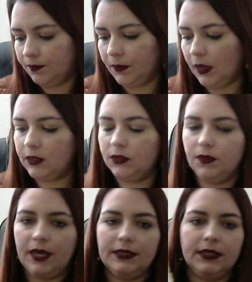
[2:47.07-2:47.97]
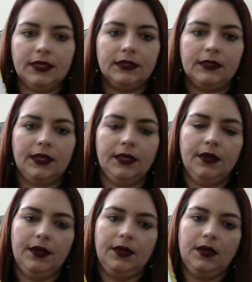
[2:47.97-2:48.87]
As you guys can see,
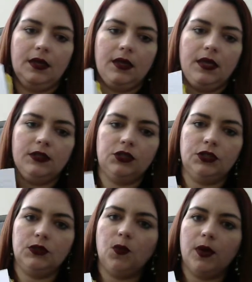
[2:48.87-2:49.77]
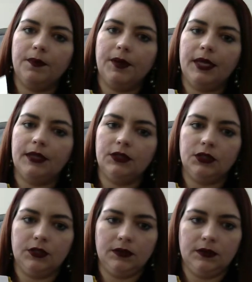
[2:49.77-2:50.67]
it's just one
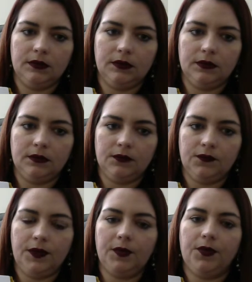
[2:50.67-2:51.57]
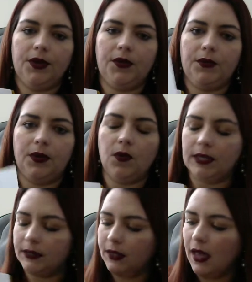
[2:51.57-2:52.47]
page for the prayer
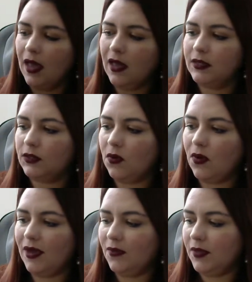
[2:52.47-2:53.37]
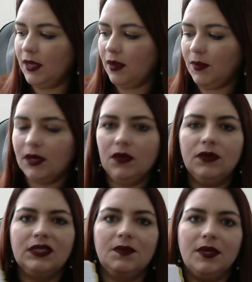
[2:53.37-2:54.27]
request. So I don't think I'm going to
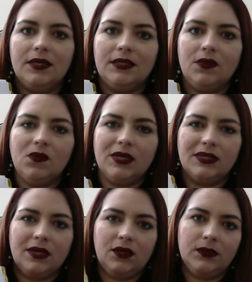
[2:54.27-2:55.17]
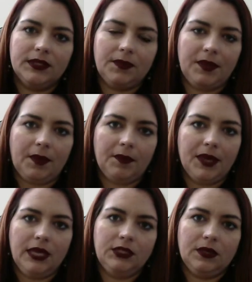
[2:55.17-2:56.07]
use it, because then once I use up that
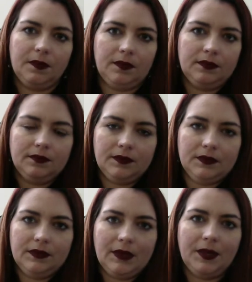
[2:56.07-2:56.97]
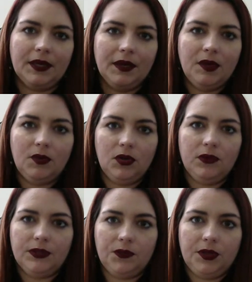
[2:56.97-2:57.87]
page, I'm not going to be able to
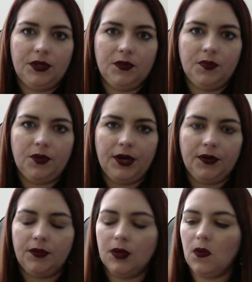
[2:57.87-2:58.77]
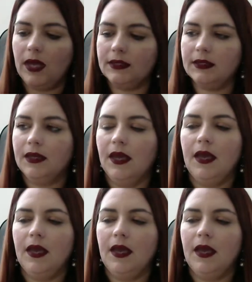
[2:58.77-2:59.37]
use it with new prayer requests.